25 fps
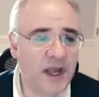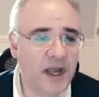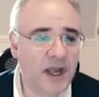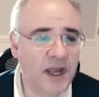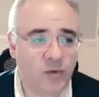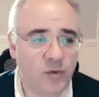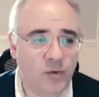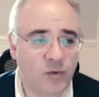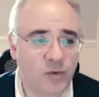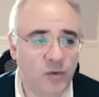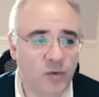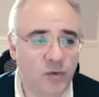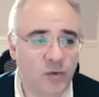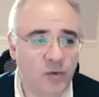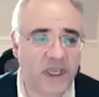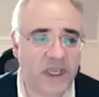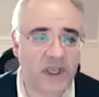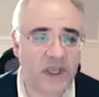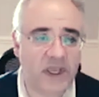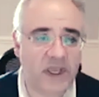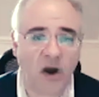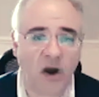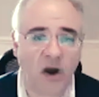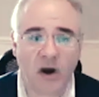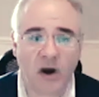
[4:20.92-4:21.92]
we
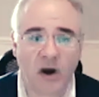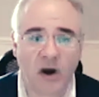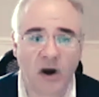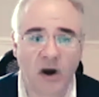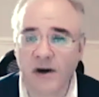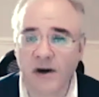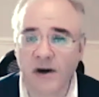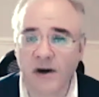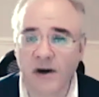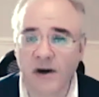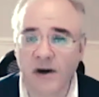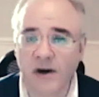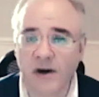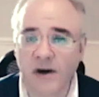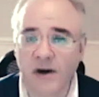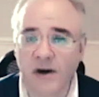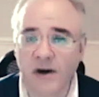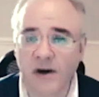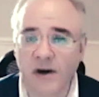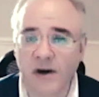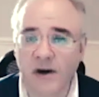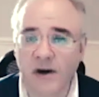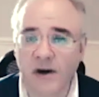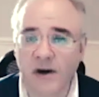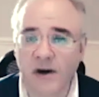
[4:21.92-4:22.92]
are
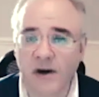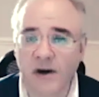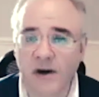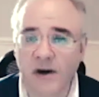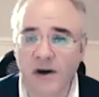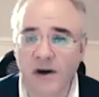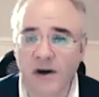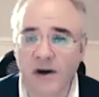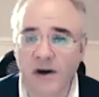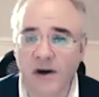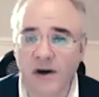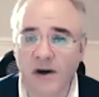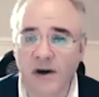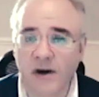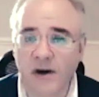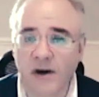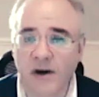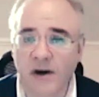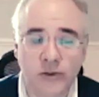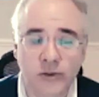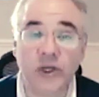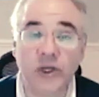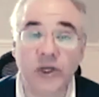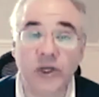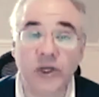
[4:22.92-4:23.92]
looking at.
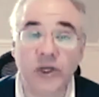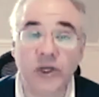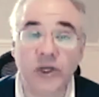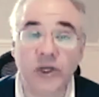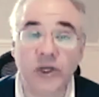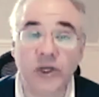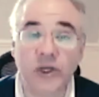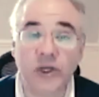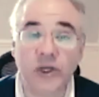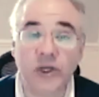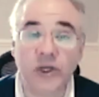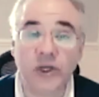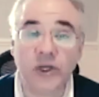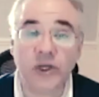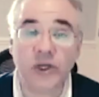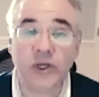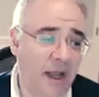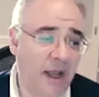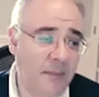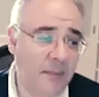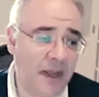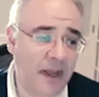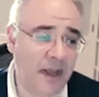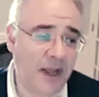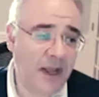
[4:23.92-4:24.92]
On the
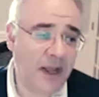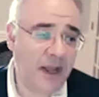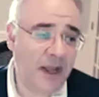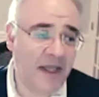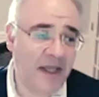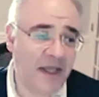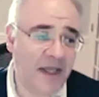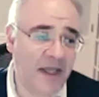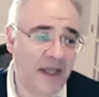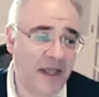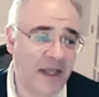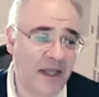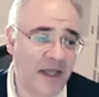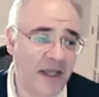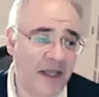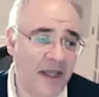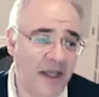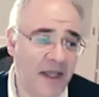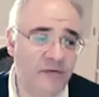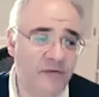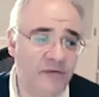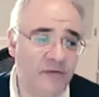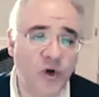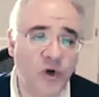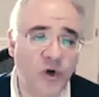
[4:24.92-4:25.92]
vertical axis,
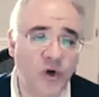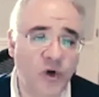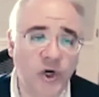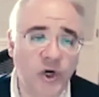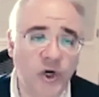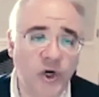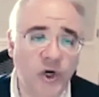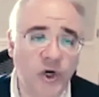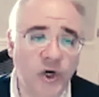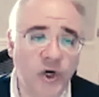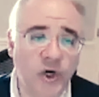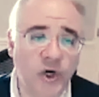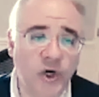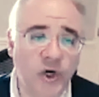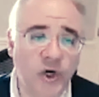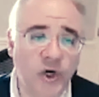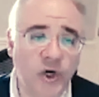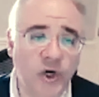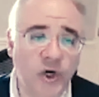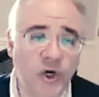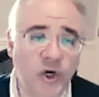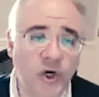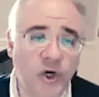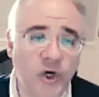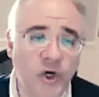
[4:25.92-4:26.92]
the first
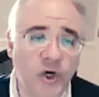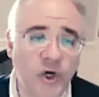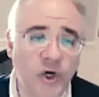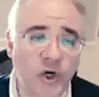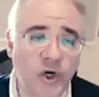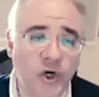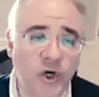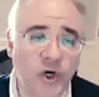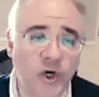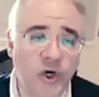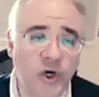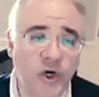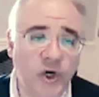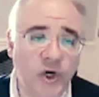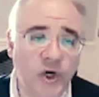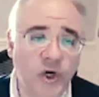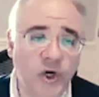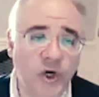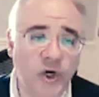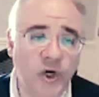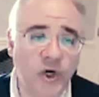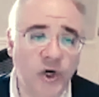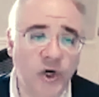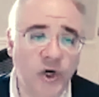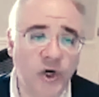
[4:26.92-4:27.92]
thing we look
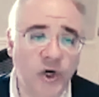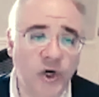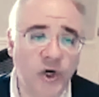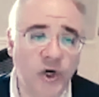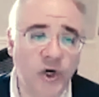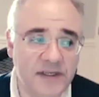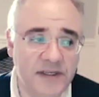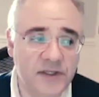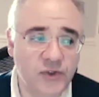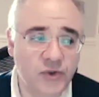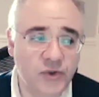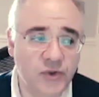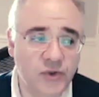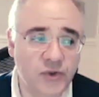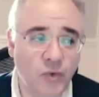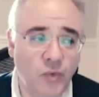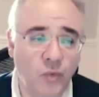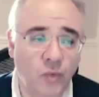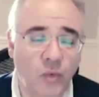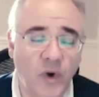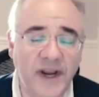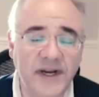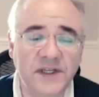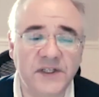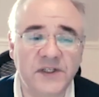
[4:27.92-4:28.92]
at is what
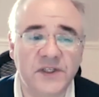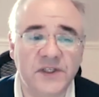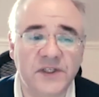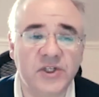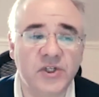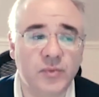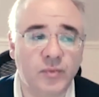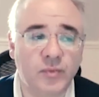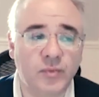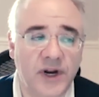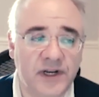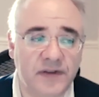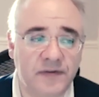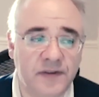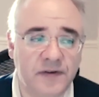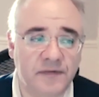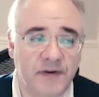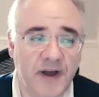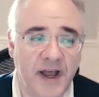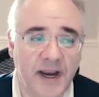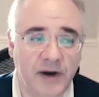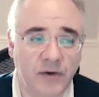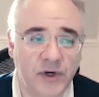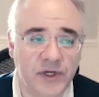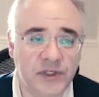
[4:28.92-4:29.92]
is the spread of the
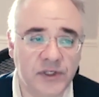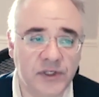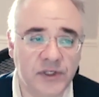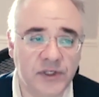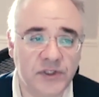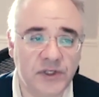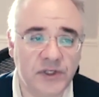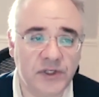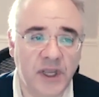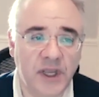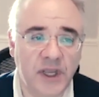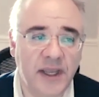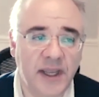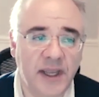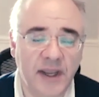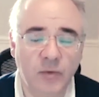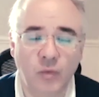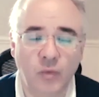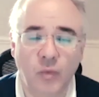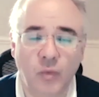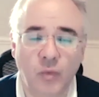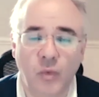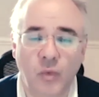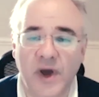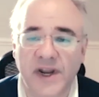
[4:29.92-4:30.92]
virus and what
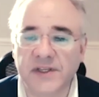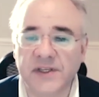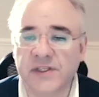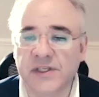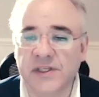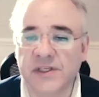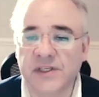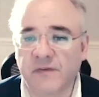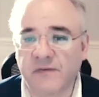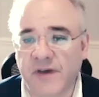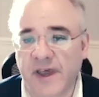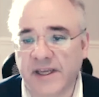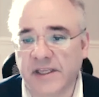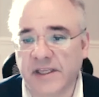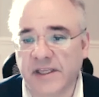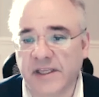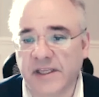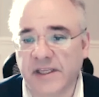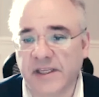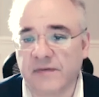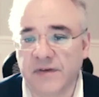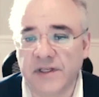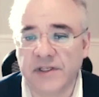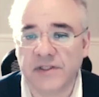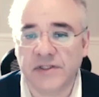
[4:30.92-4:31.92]
is the effectiveness of
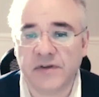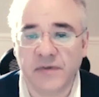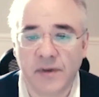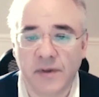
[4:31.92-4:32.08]
the public